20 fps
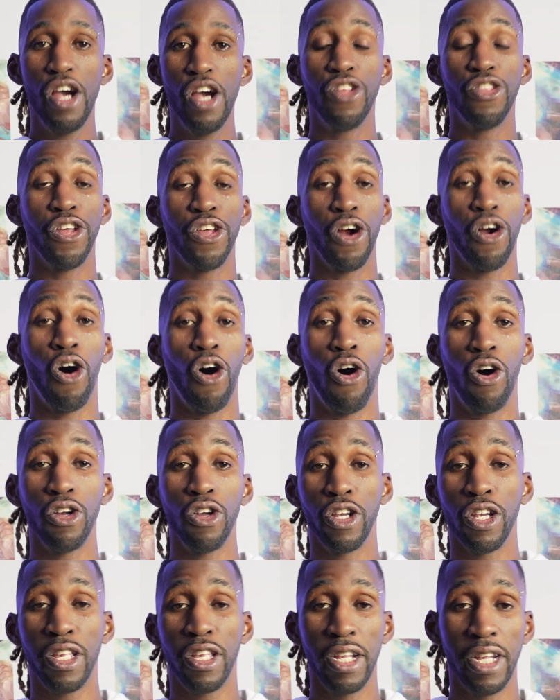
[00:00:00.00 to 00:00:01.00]
they're all
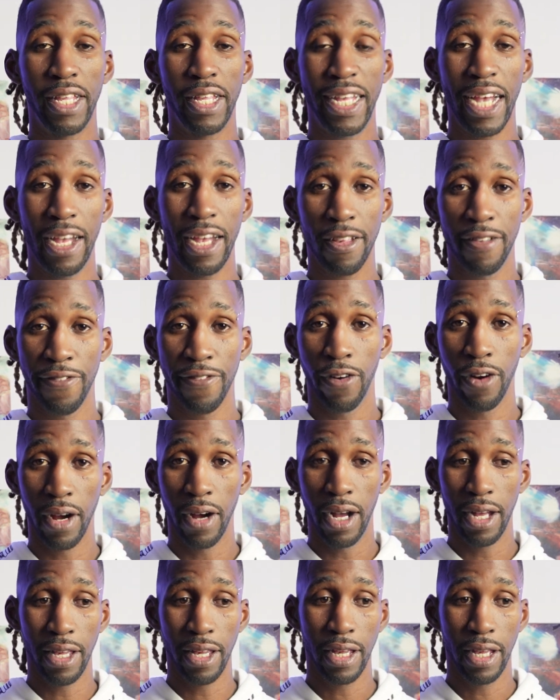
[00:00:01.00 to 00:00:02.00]
just a test for
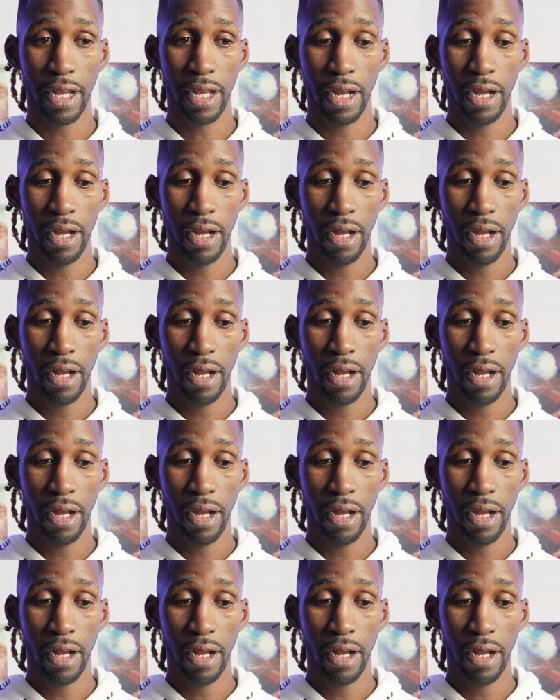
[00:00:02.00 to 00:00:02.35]
us